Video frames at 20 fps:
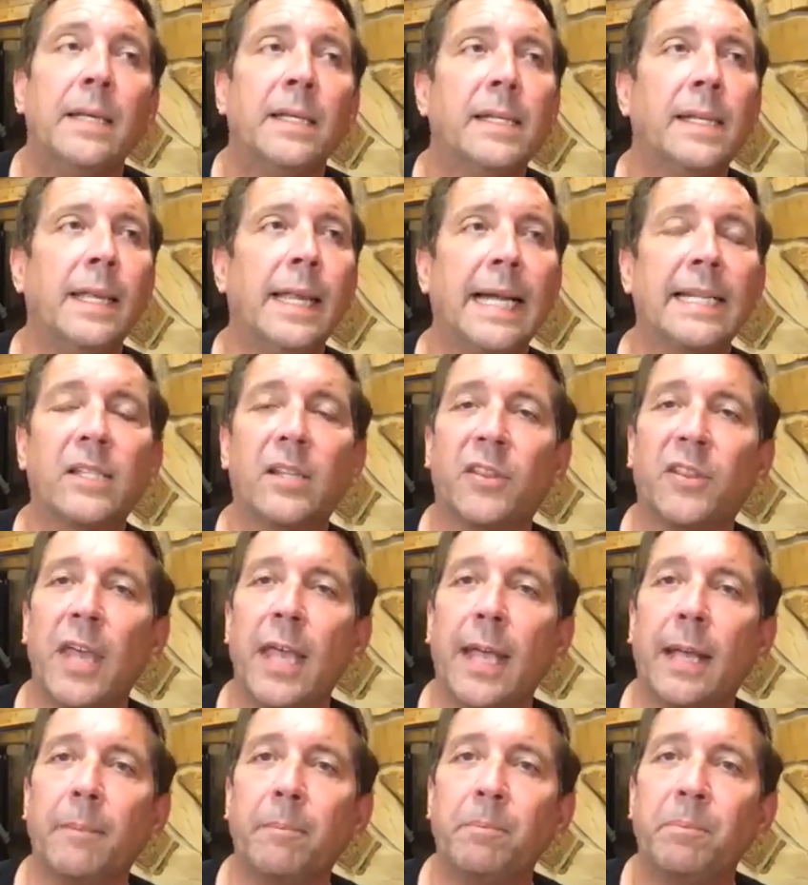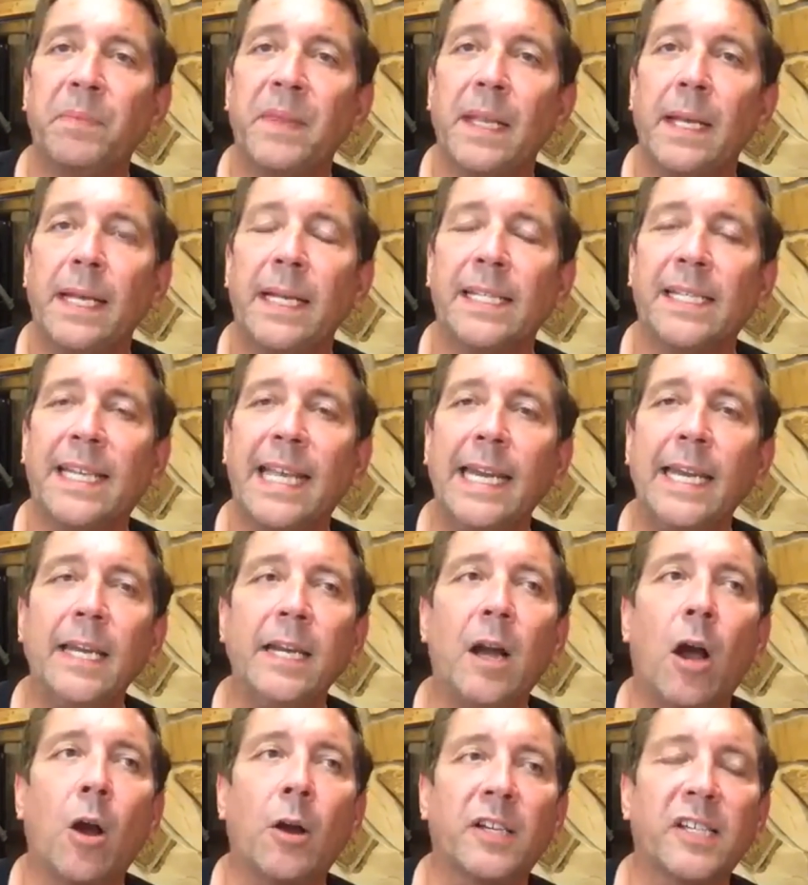See, that's the thing, is
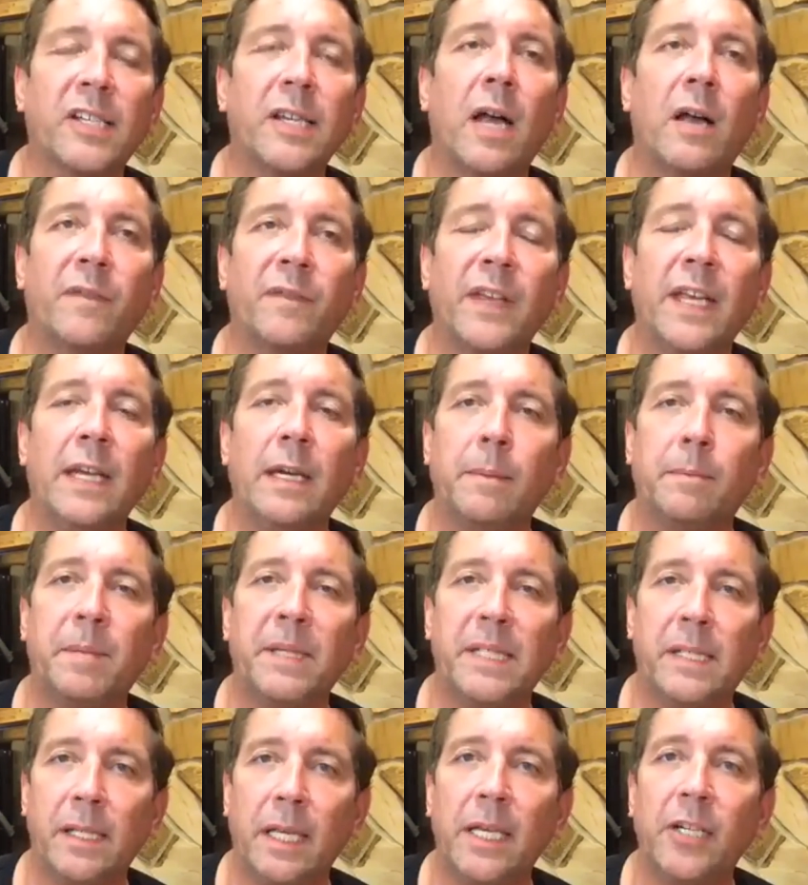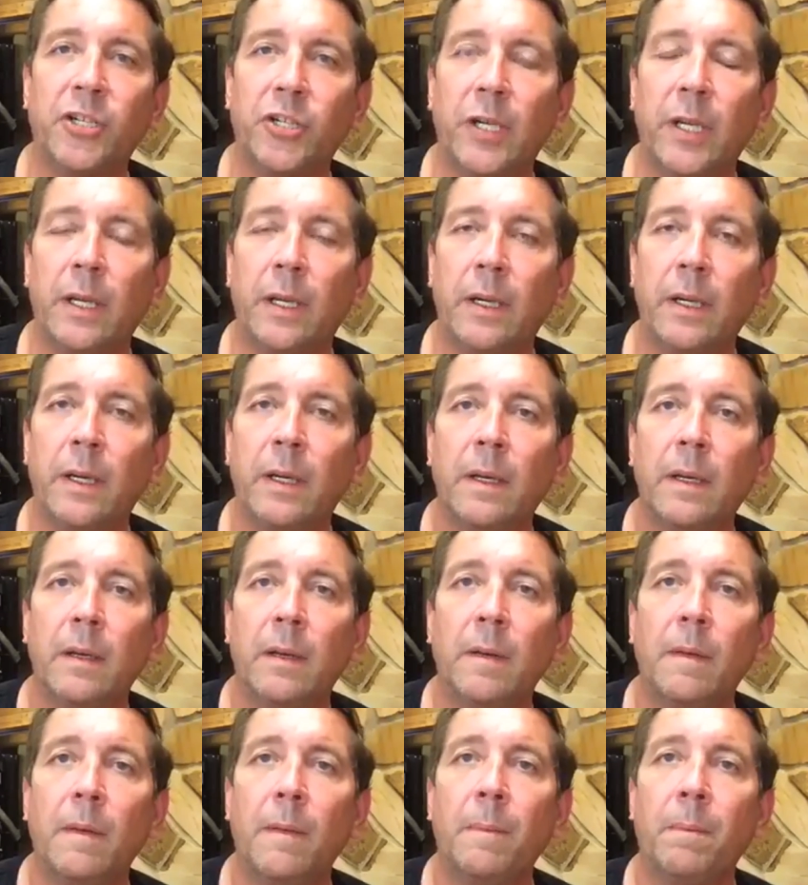getting ourselves in a position
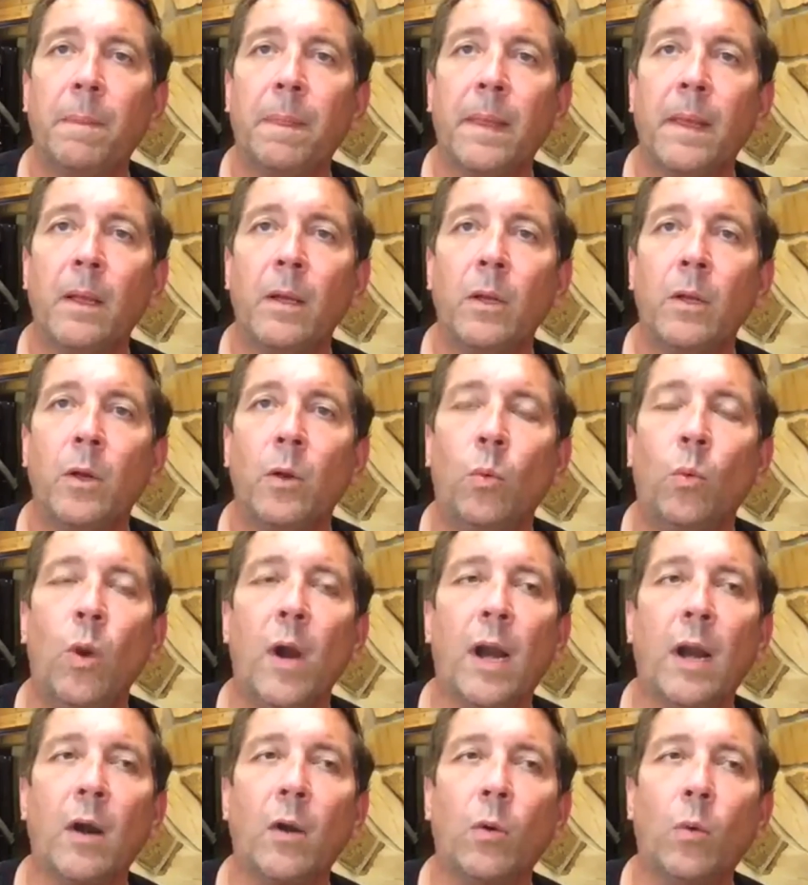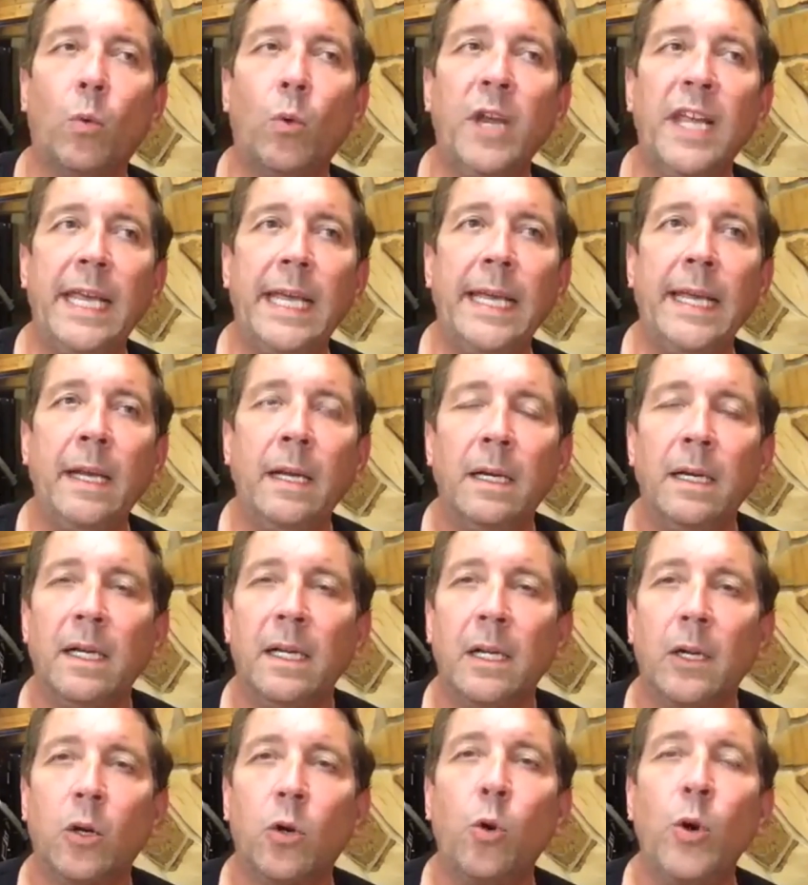where we
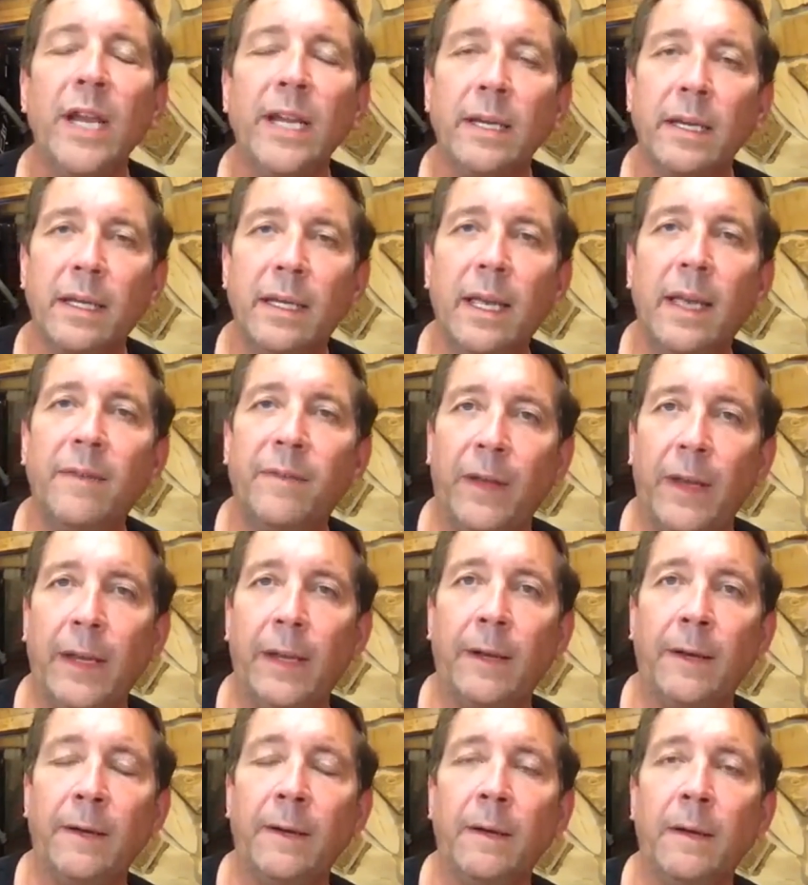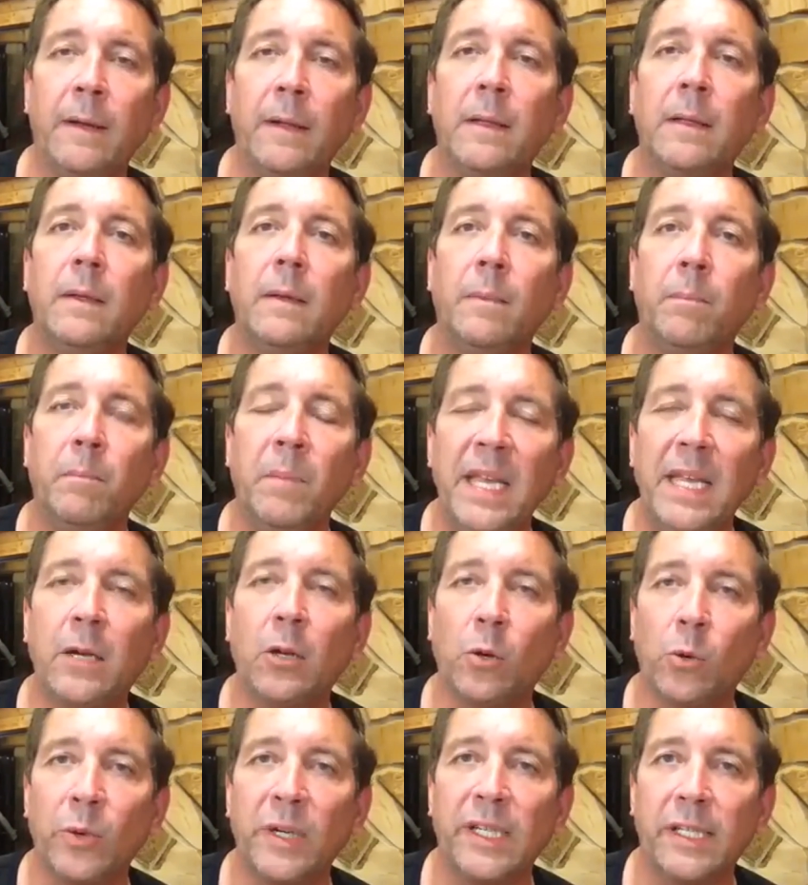quit giving
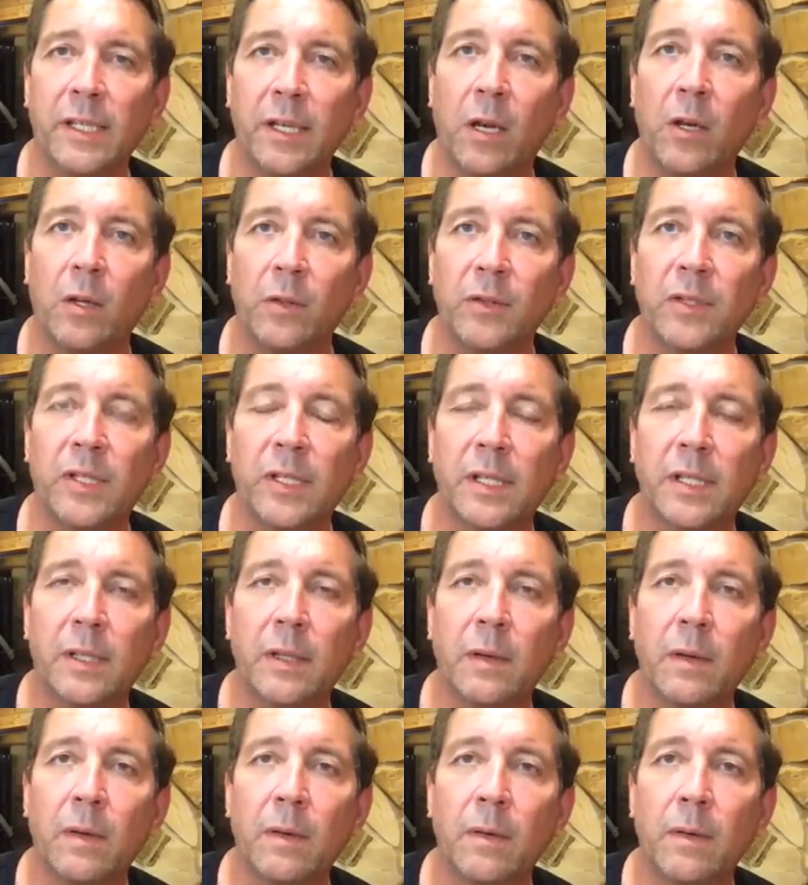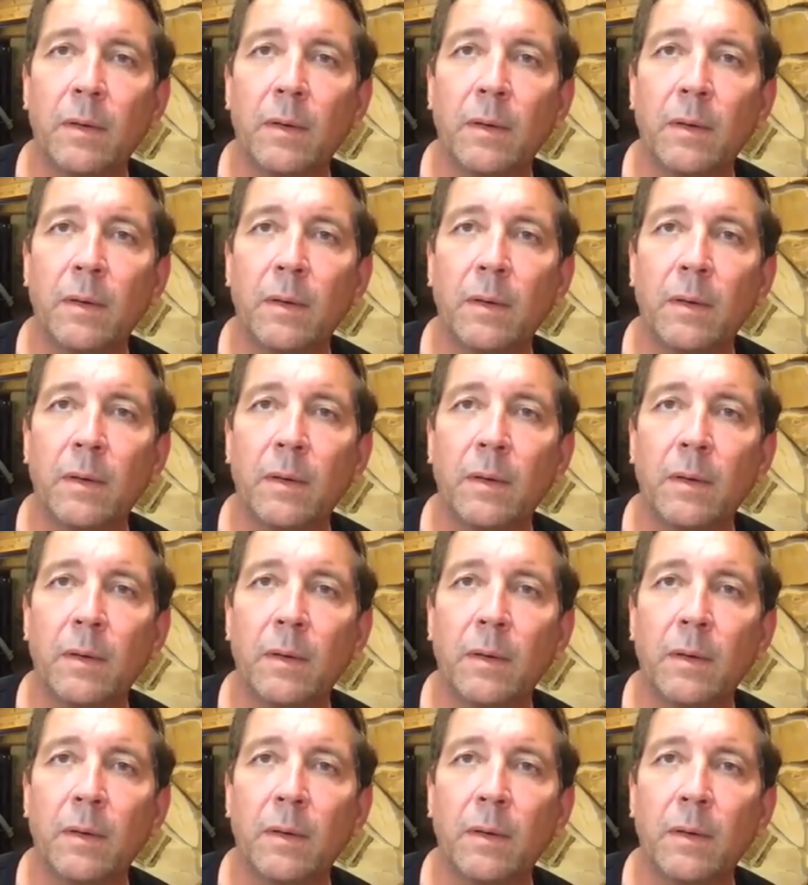meager results